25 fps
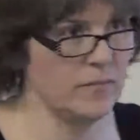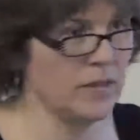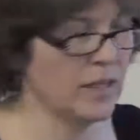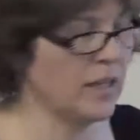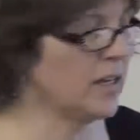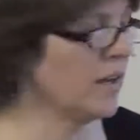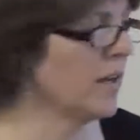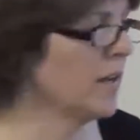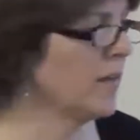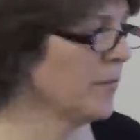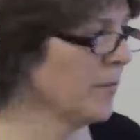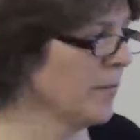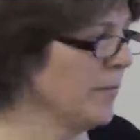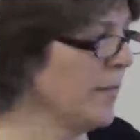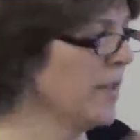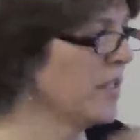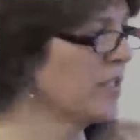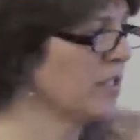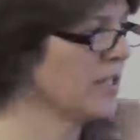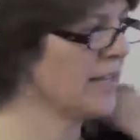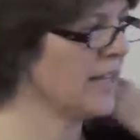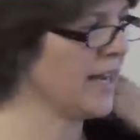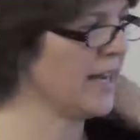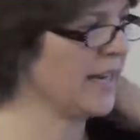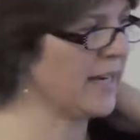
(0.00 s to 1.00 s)
And I'll
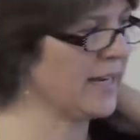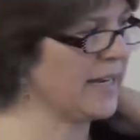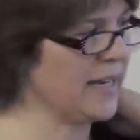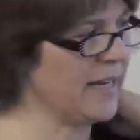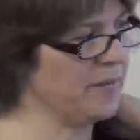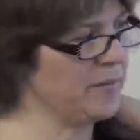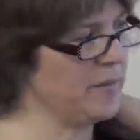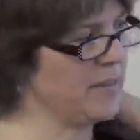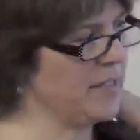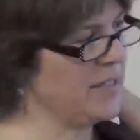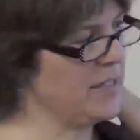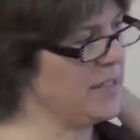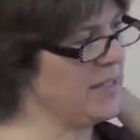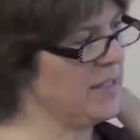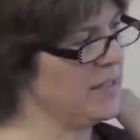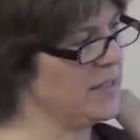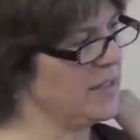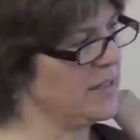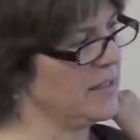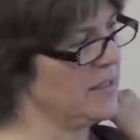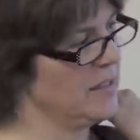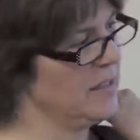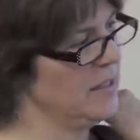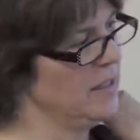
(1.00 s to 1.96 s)
mention that again because it's